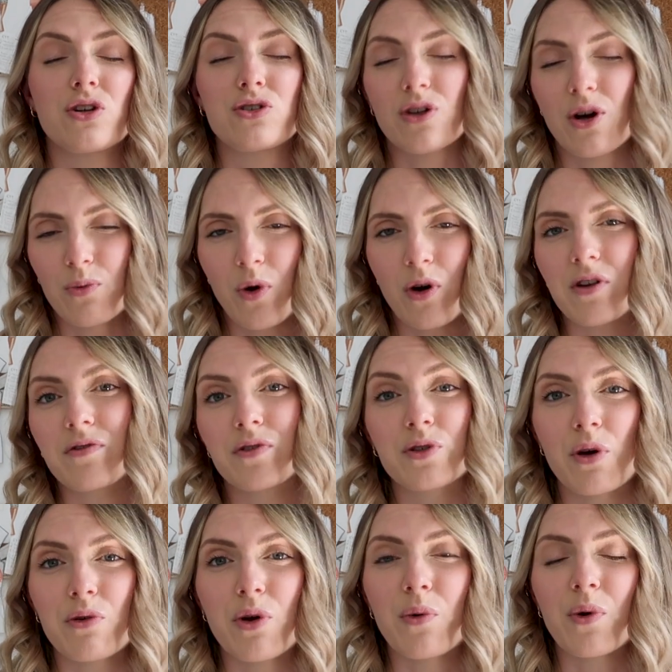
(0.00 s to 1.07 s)
Don't worry if you
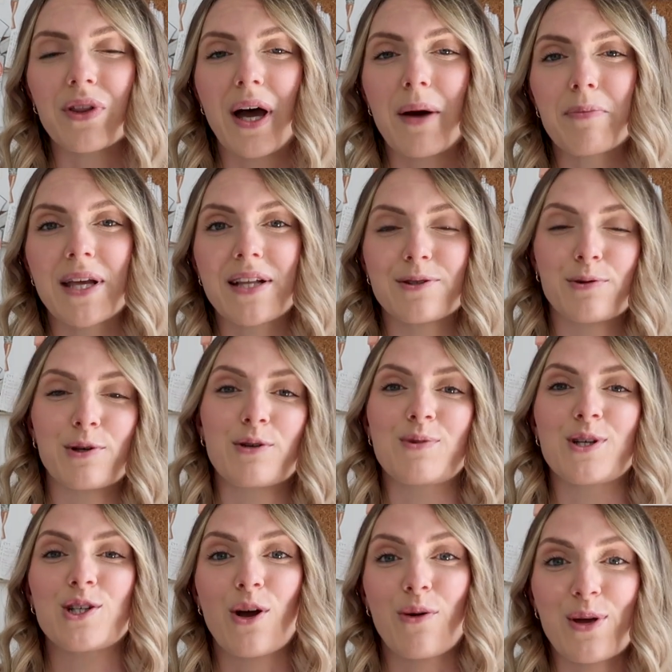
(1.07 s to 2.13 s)
don't know what that means, I'm going to be
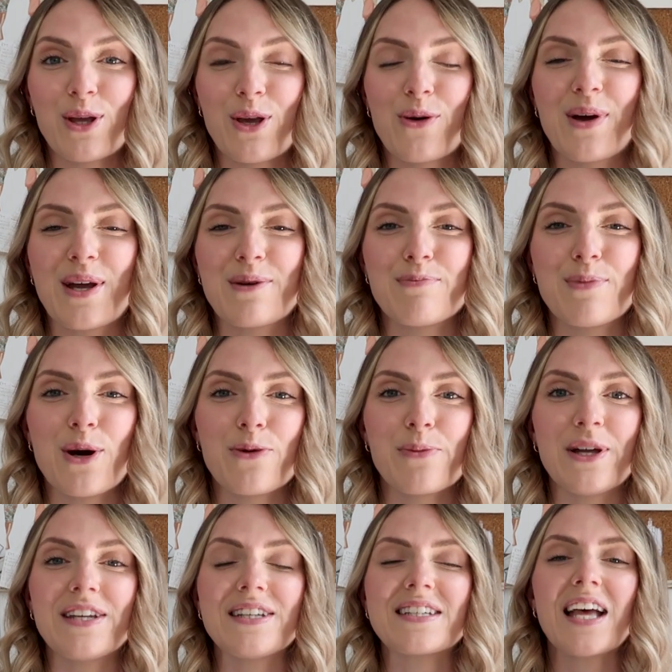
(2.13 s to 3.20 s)
showing you in a
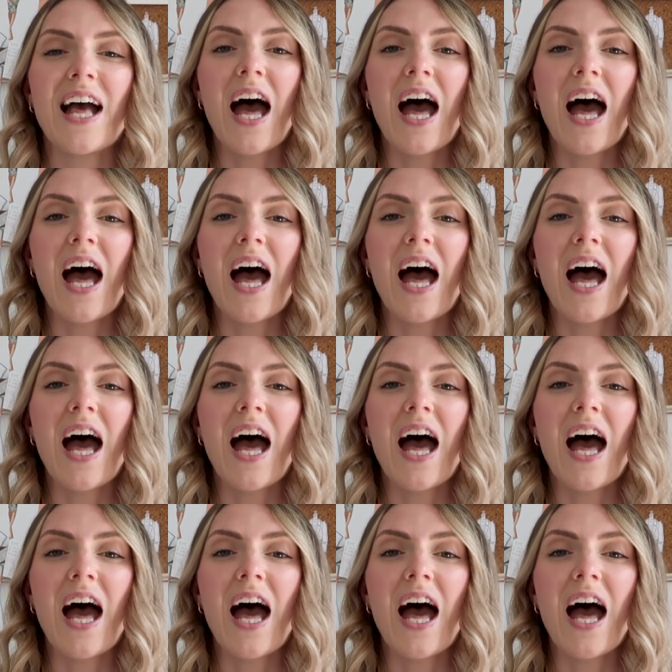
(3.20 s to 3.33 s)
moment.